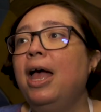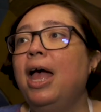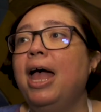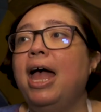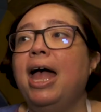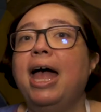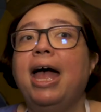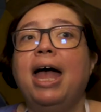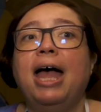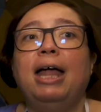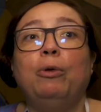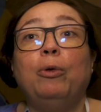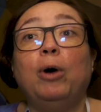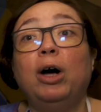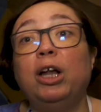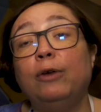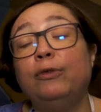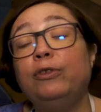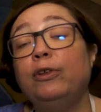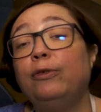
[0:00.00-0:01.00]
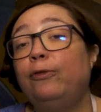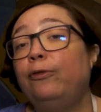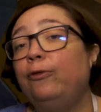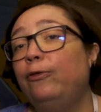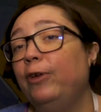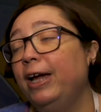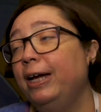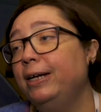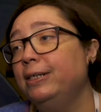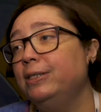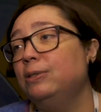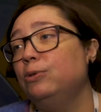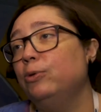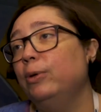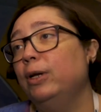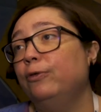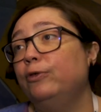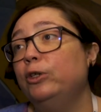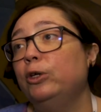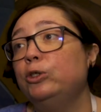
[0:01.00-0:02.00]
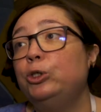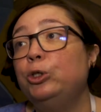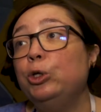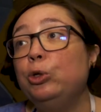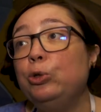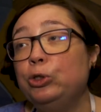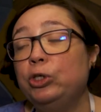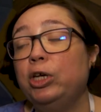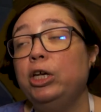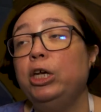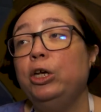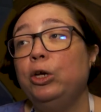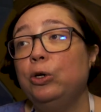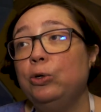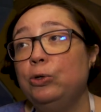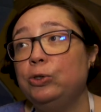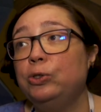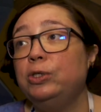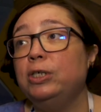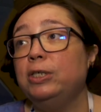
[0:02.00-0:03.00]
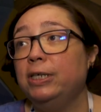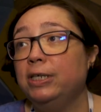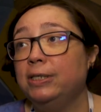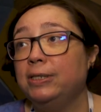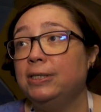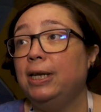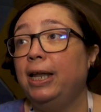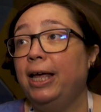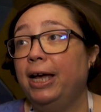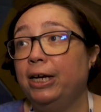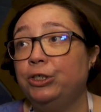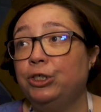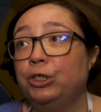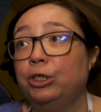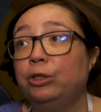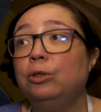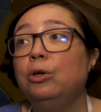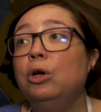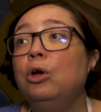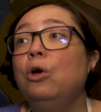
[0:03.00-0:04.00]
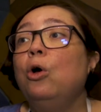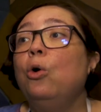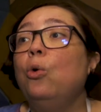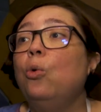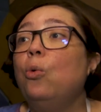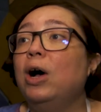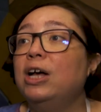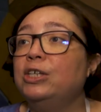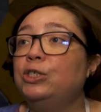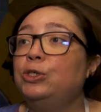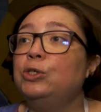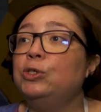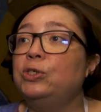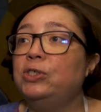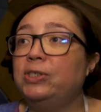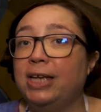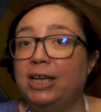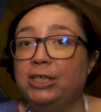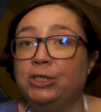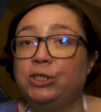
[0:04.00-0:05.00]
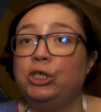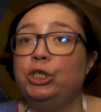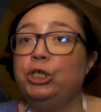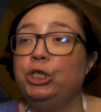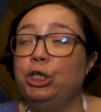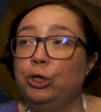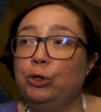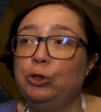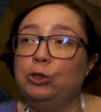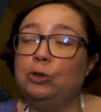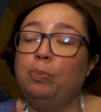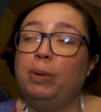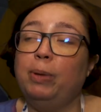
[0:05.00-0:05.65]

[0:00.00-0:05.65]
And one of the things, one of the tools he used in his election was to censor news